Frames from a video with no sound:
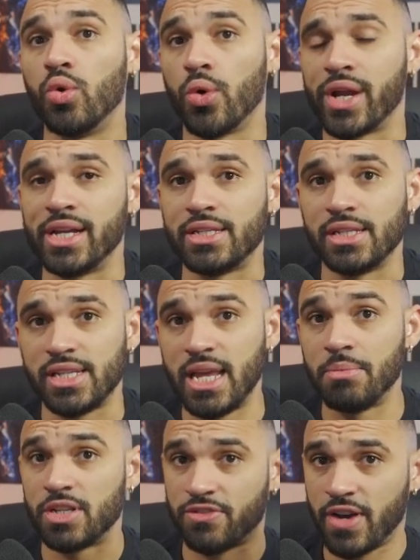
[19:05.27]
oriented
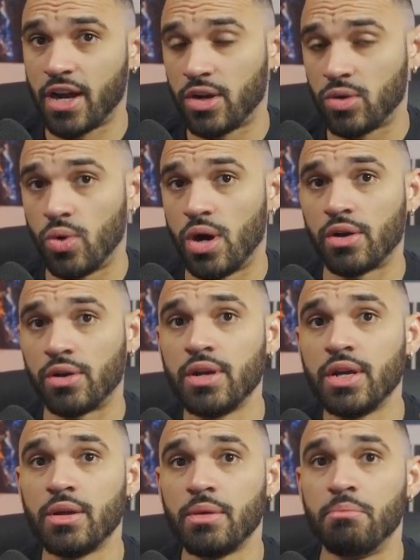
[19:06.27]
team because fire and water
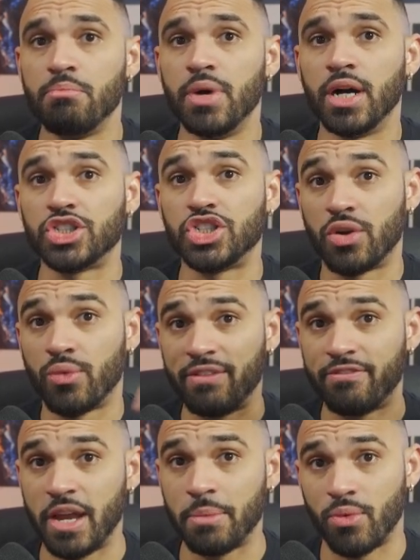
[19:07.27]
generate
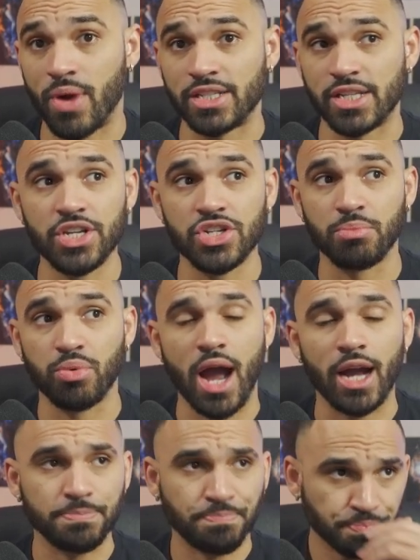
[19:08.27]
vaporization
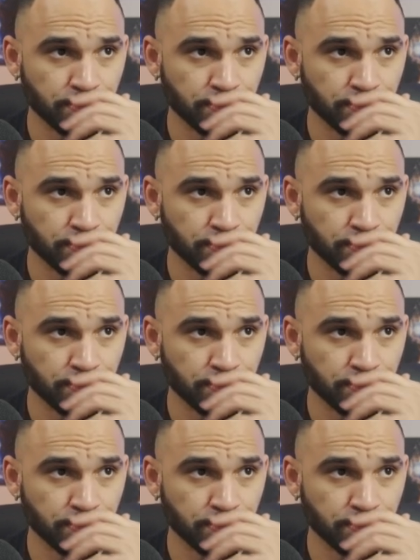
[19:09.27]
proc.